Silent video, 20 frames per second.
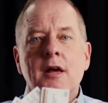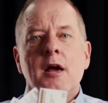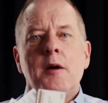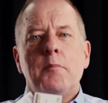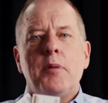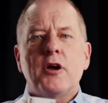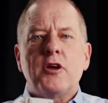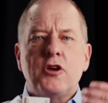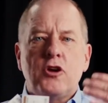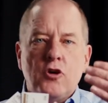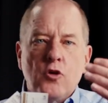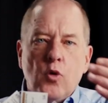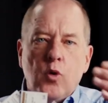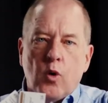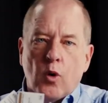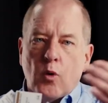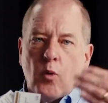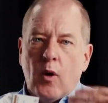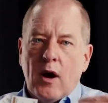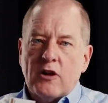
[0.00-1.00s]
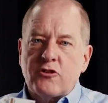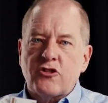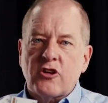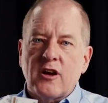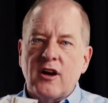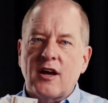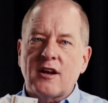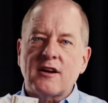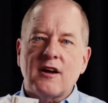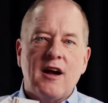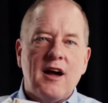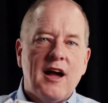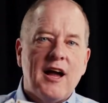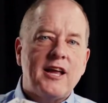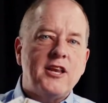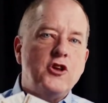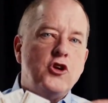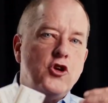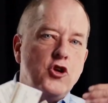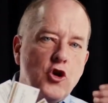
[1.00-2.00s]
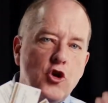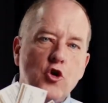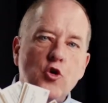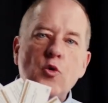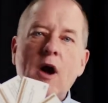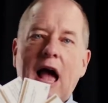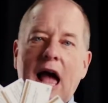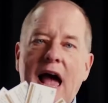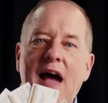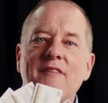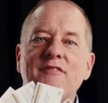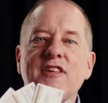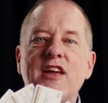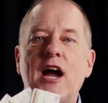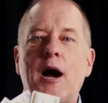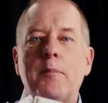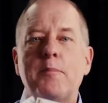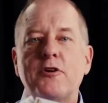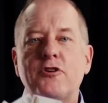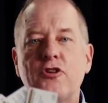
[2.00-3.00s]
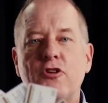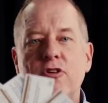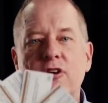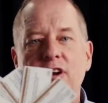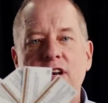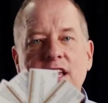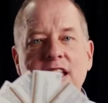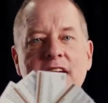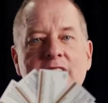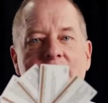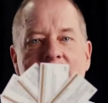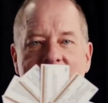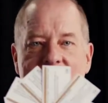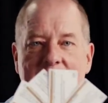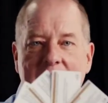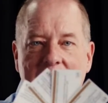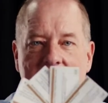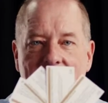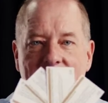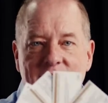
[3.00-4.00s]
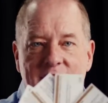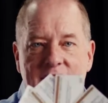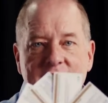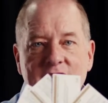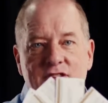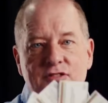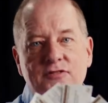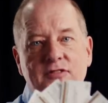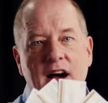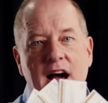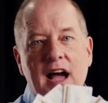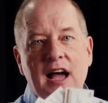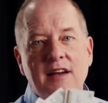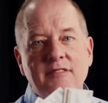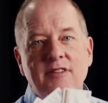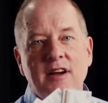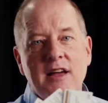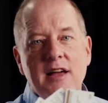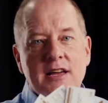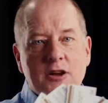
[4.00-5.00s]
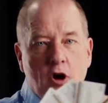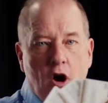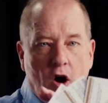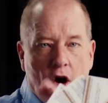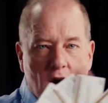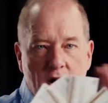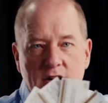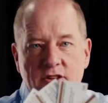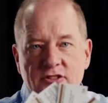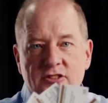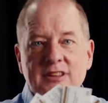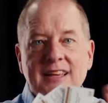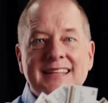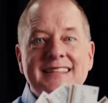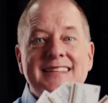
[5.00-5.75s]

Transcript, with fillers: But you who are watching online, you have the opportunity to have these five cards,